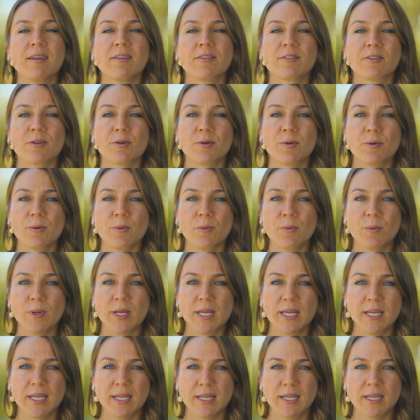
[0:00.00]
So
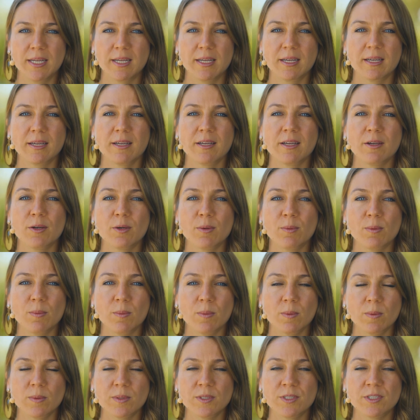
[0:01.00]
we
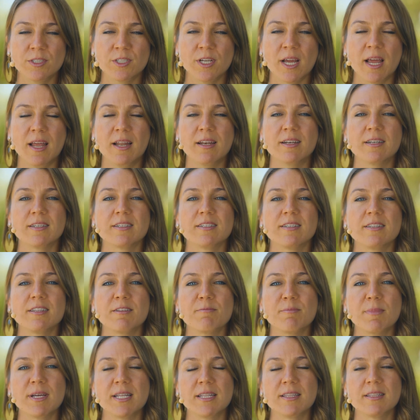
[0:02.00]
chant
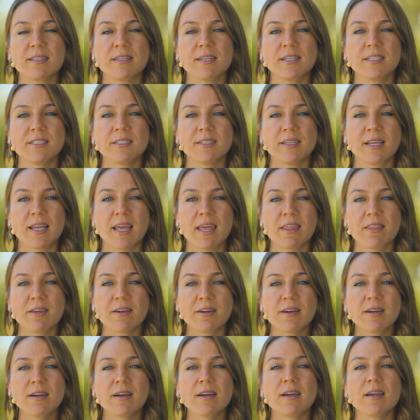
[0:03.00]
the mantra
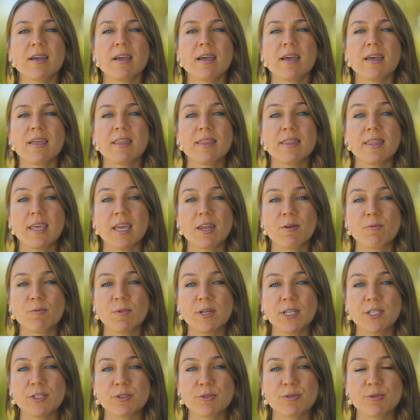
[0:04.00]
together. Then
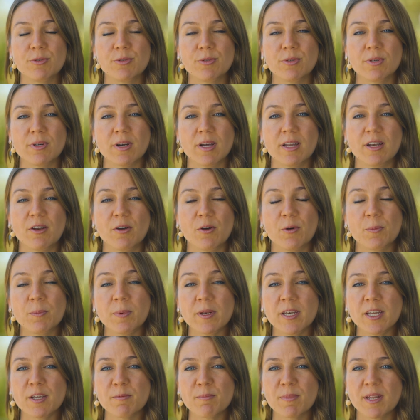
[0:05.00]
we do an
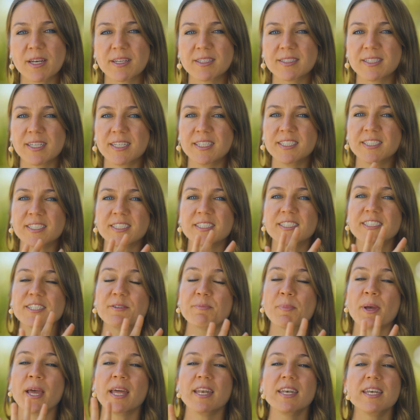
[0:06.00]
opening meditation
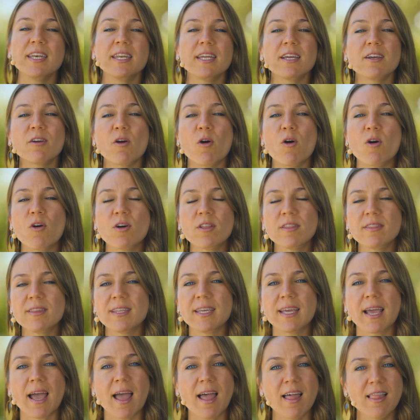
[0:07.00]
depending on
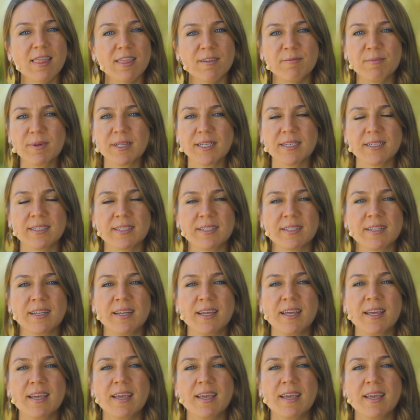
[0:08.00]
the element.